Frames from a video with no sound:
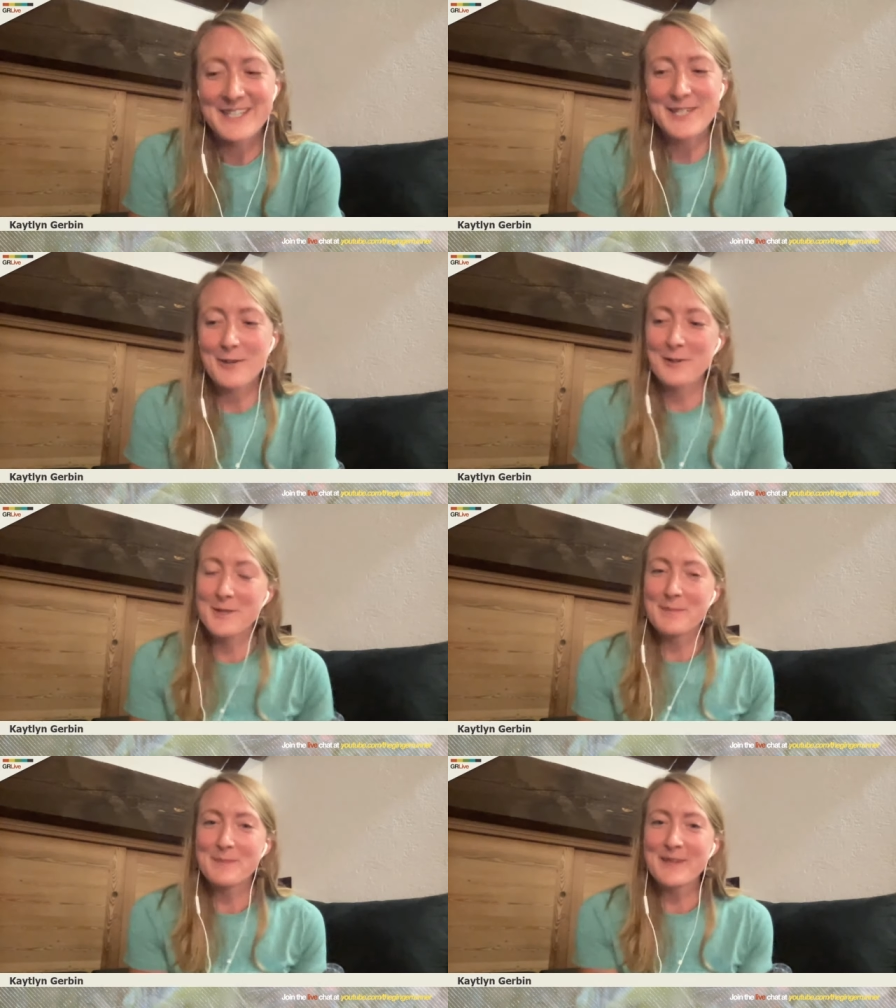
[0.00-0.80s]
And
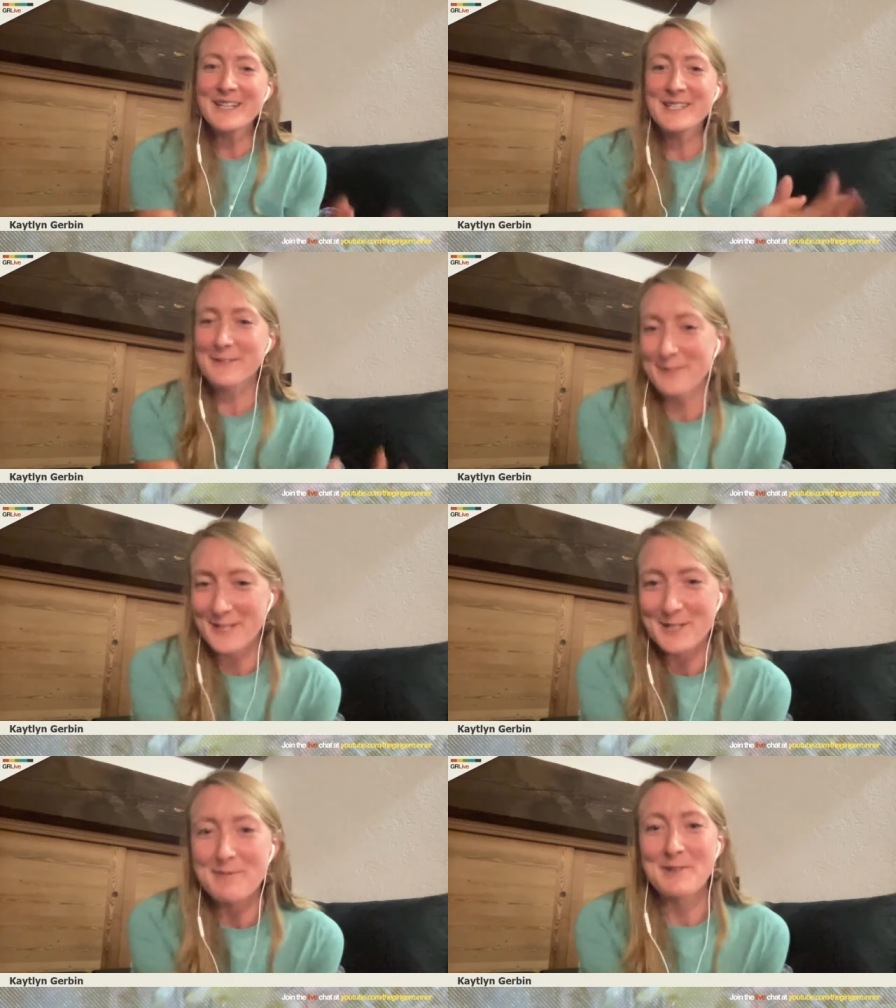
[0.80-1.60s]
so the big
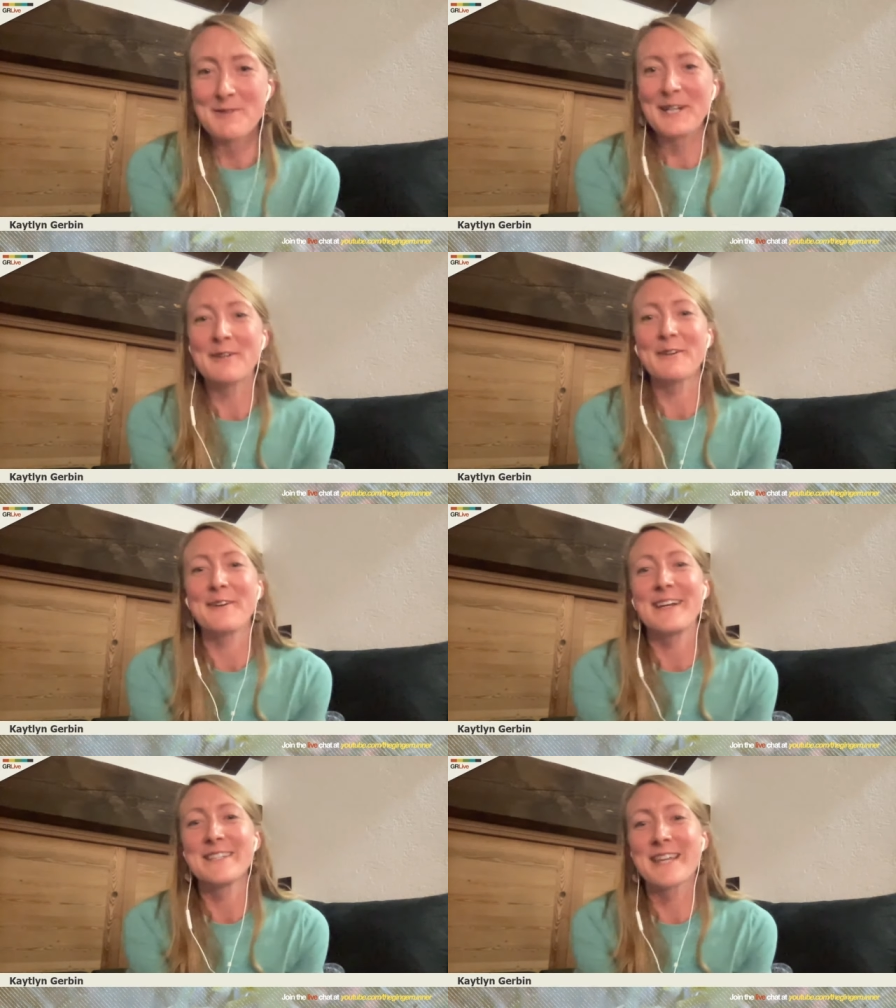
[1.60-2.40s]
difference between
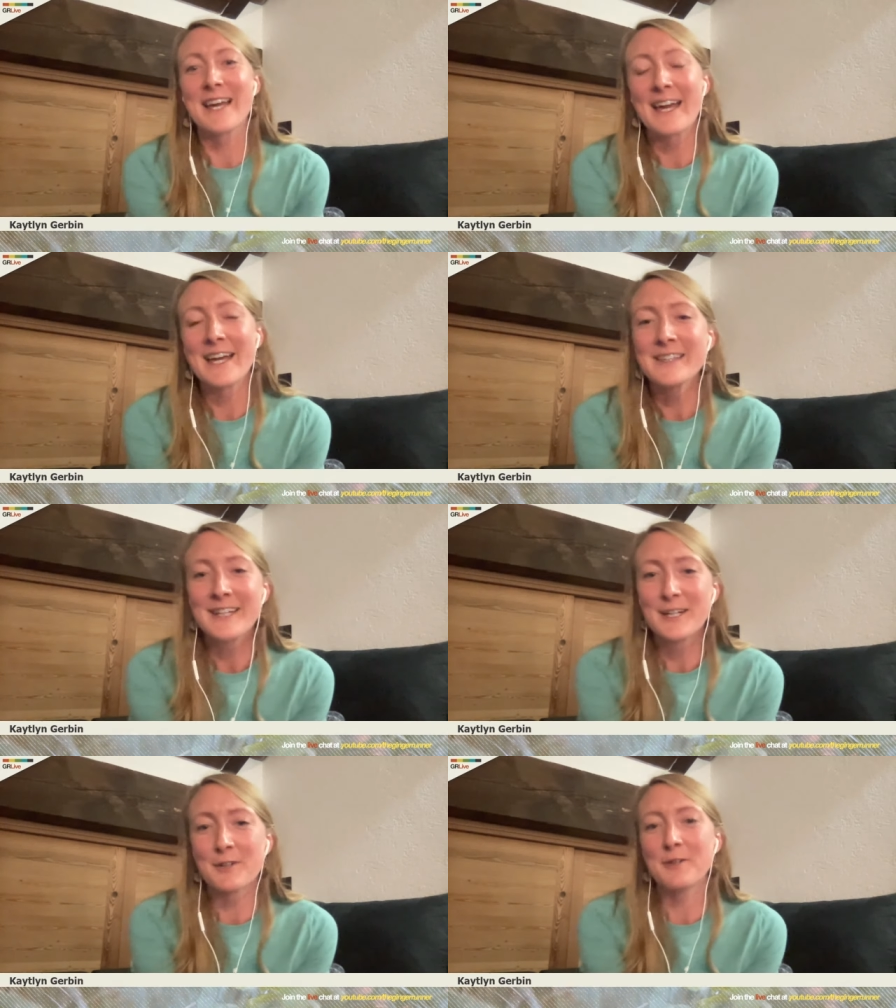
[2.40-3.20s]
crewing is that
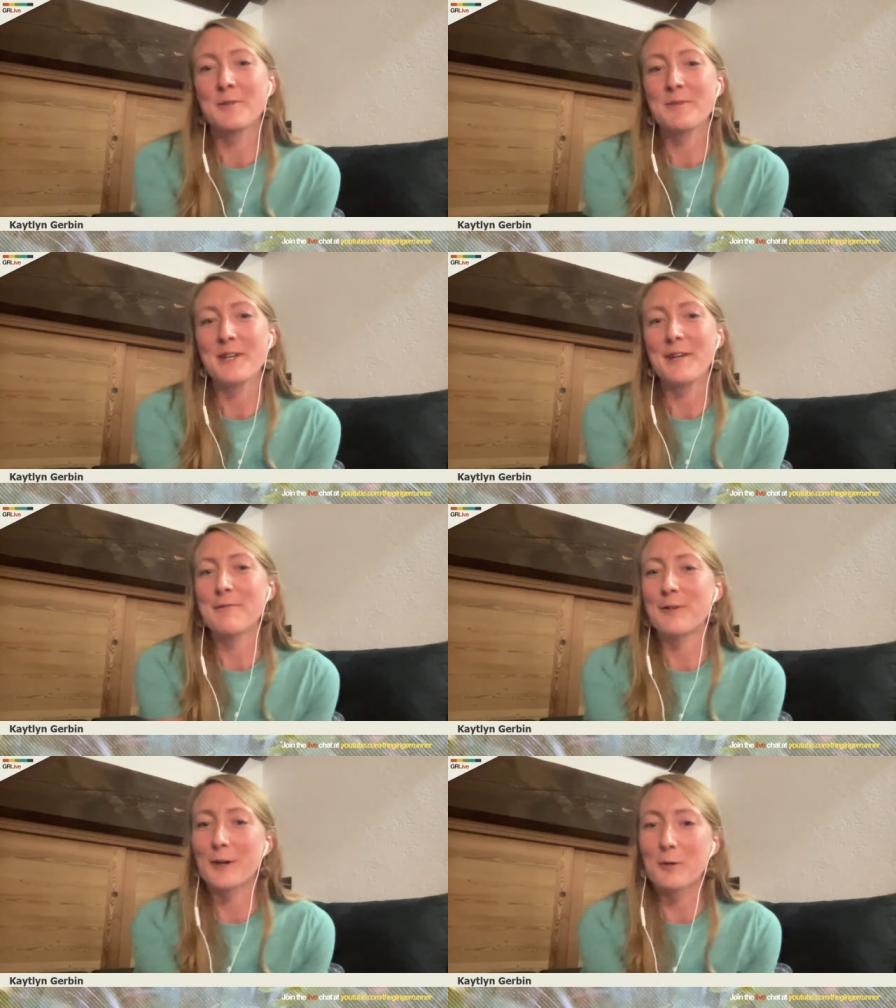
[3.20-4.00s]
Ellie crewed
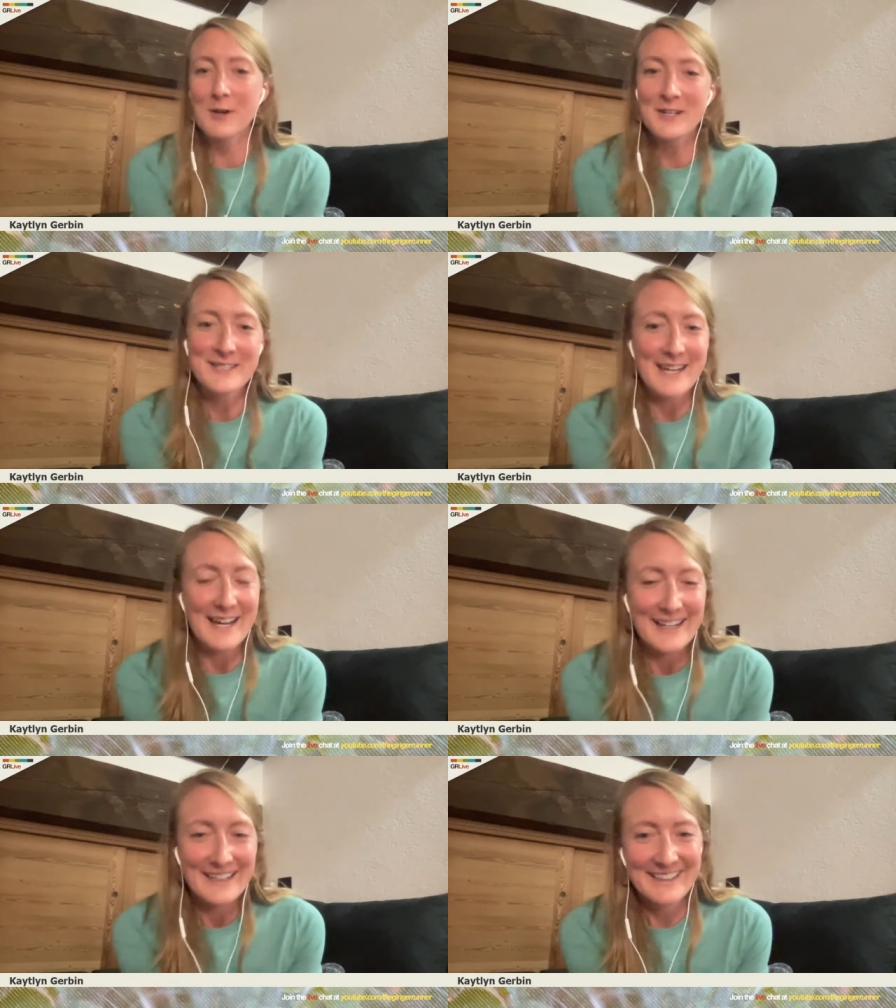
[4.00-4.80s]
me for one
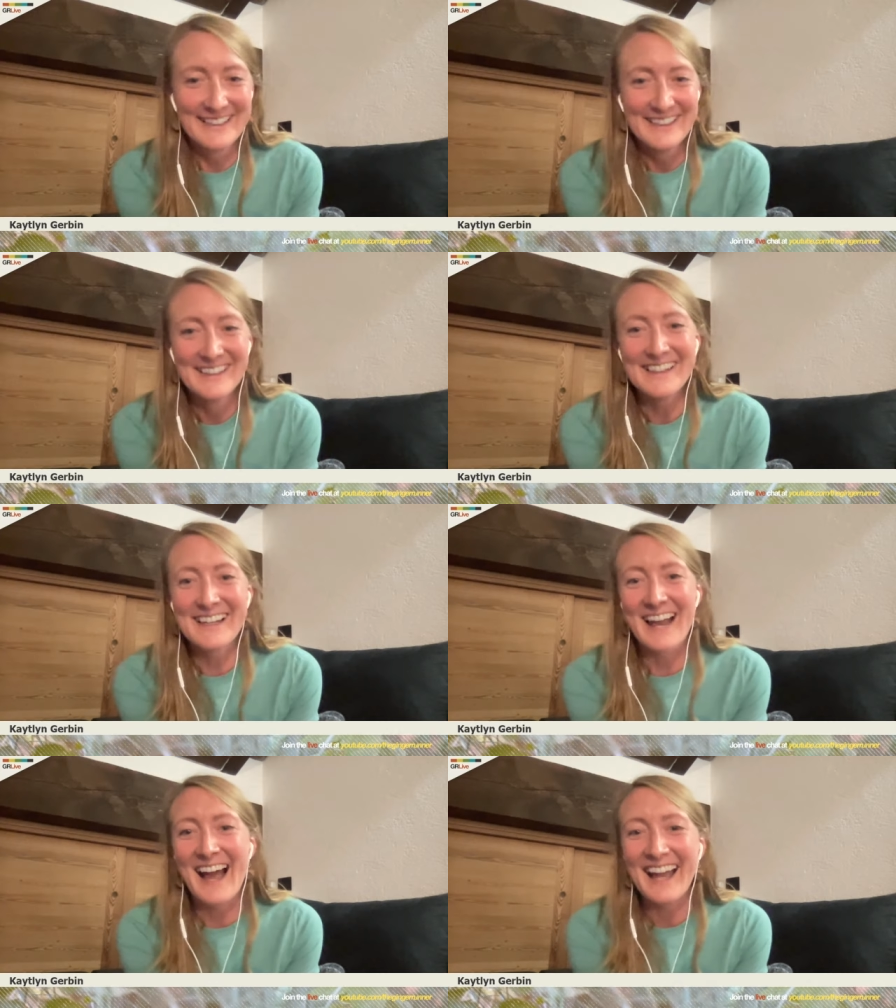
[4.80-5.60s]
day
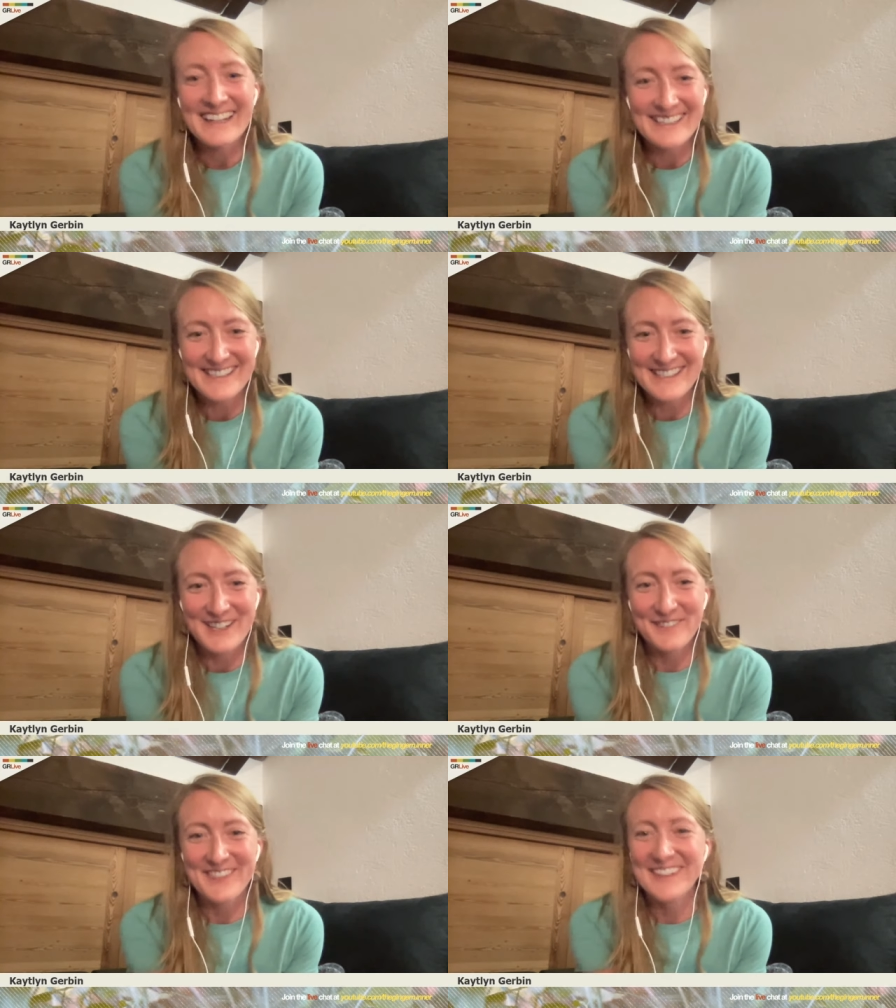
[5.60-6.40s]
and I get
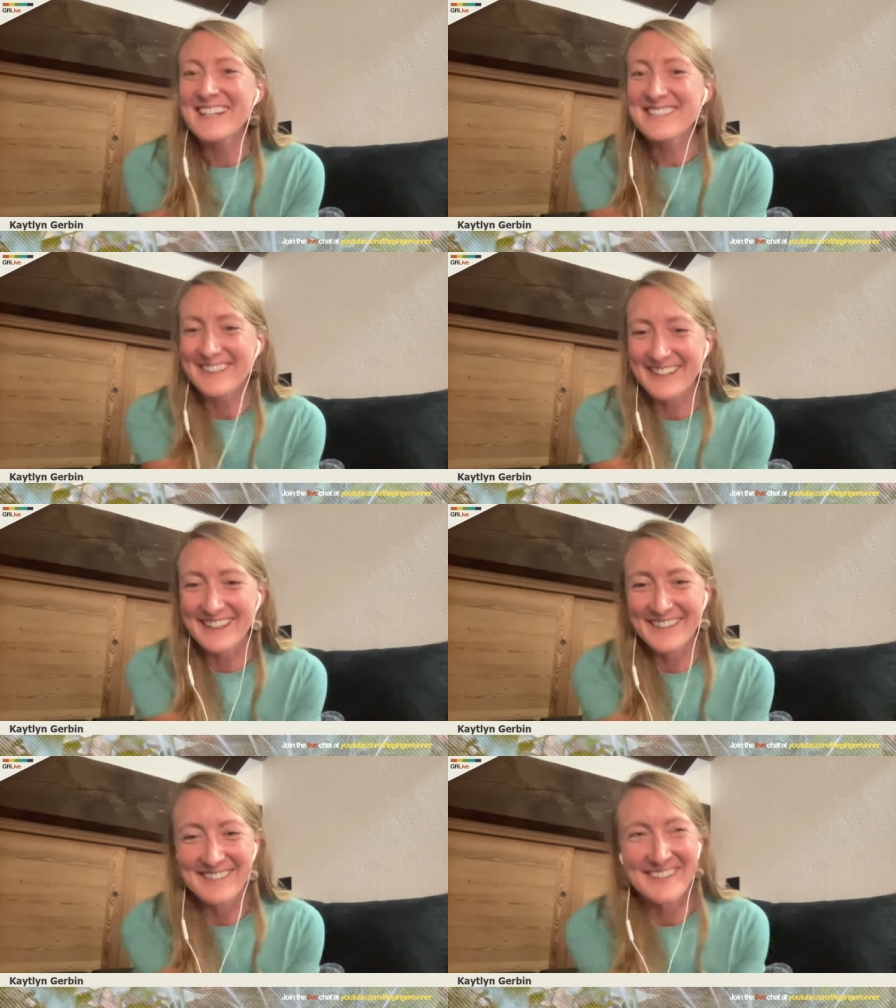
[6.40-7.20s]
the
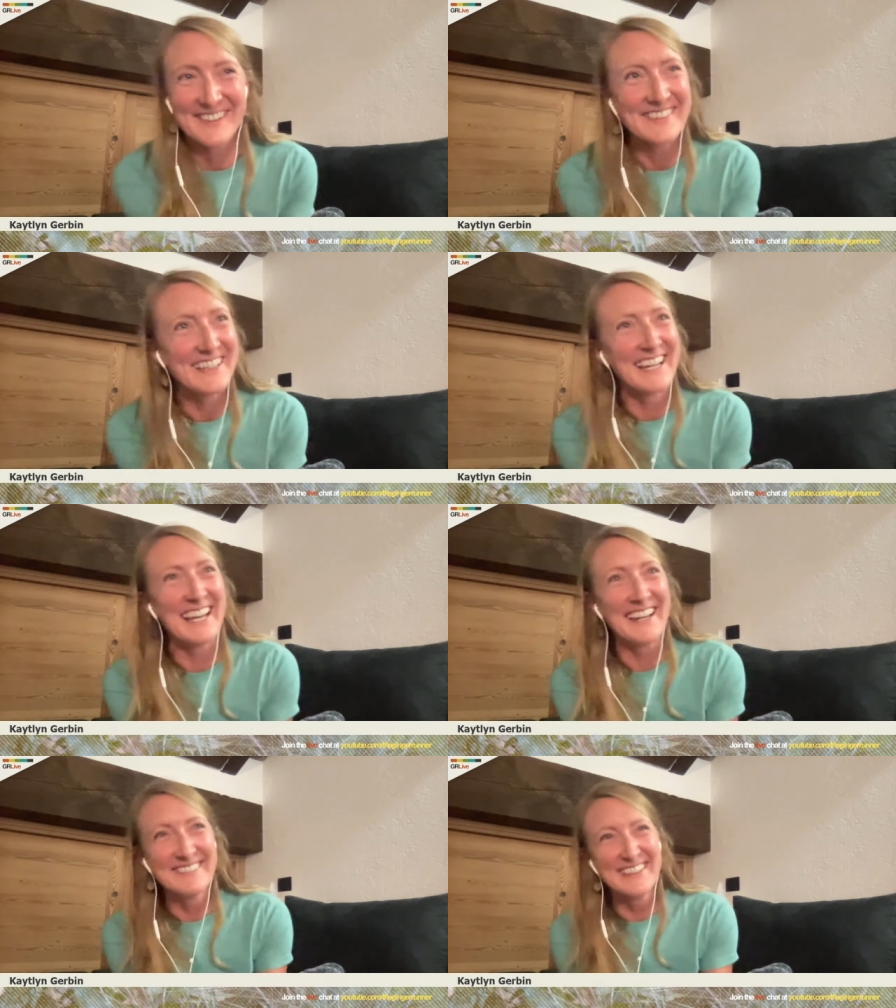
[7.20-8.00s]
pleasure of
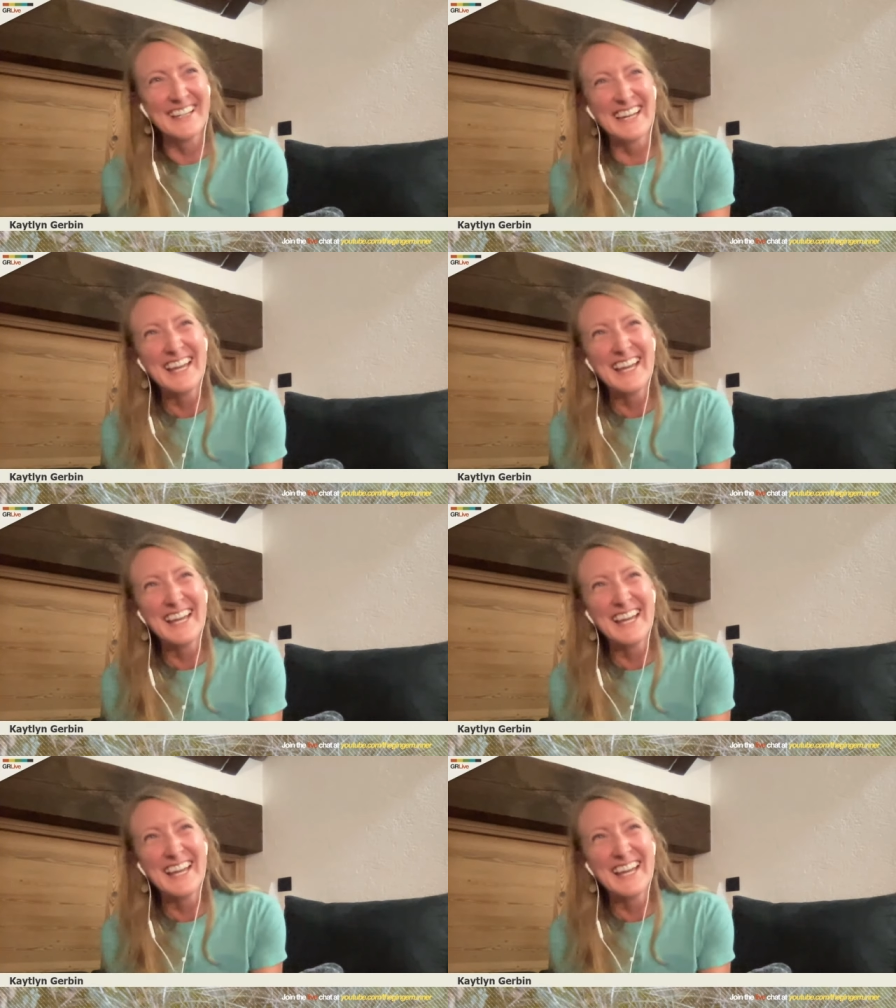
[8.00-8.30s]
crewing him